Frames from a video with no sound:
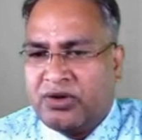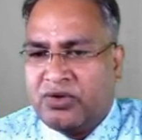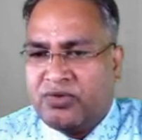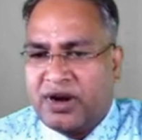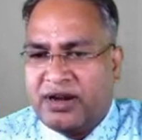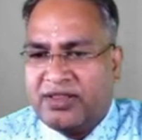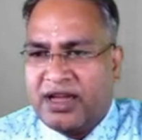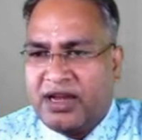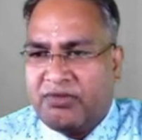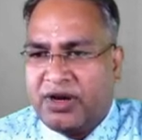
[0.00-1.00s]
find the
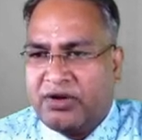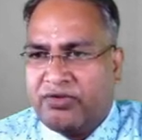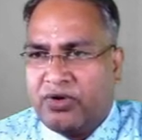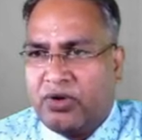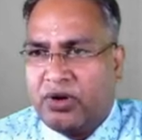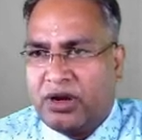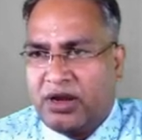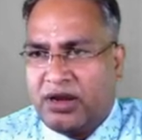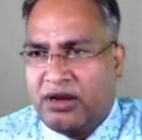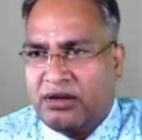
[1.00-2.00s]
element 4
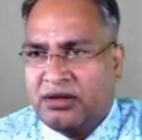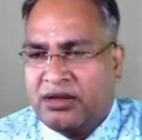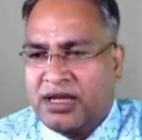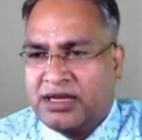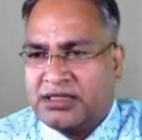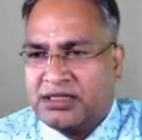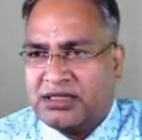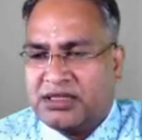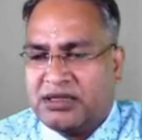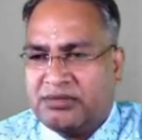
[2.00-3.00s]
in the
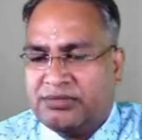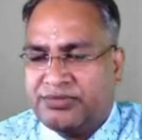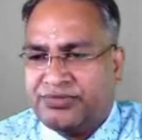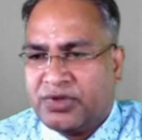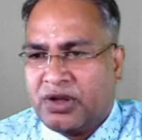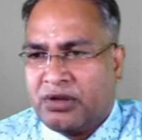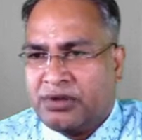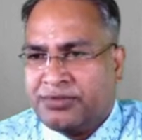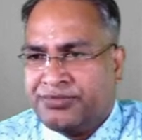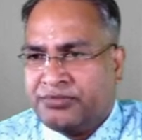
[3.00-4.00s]
existing
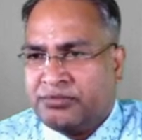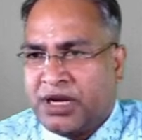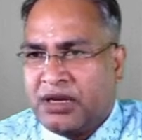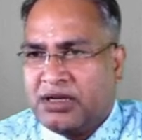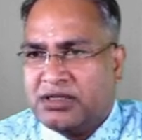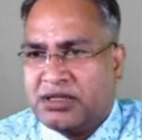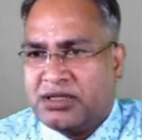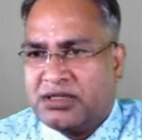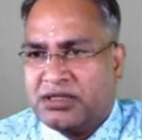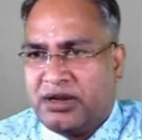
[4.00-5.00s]
binary
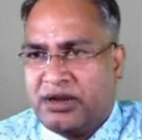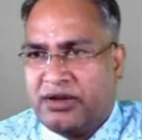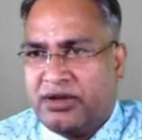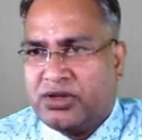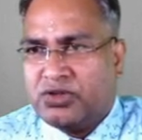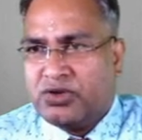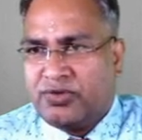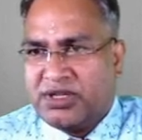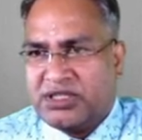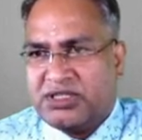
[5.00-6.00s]
search tree. So,
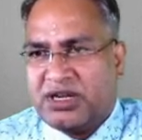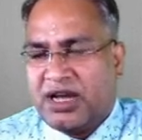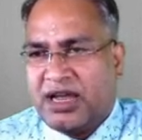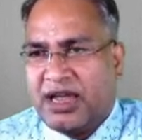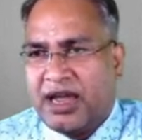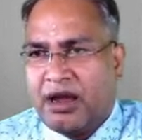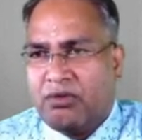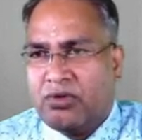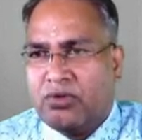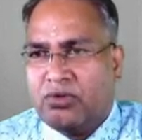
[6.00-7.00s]
first I
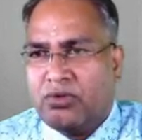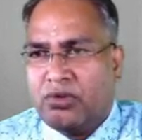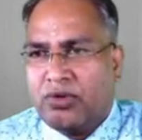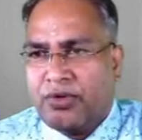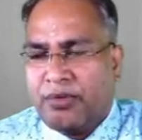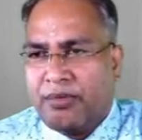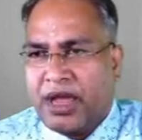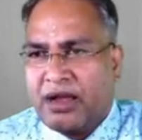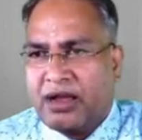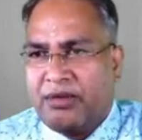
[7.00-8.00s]
have to
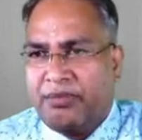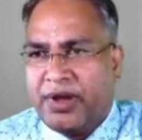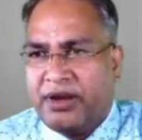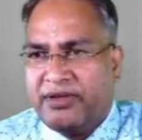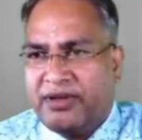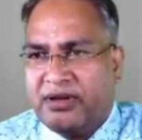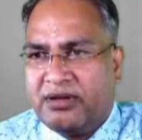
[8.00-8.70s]
make comparison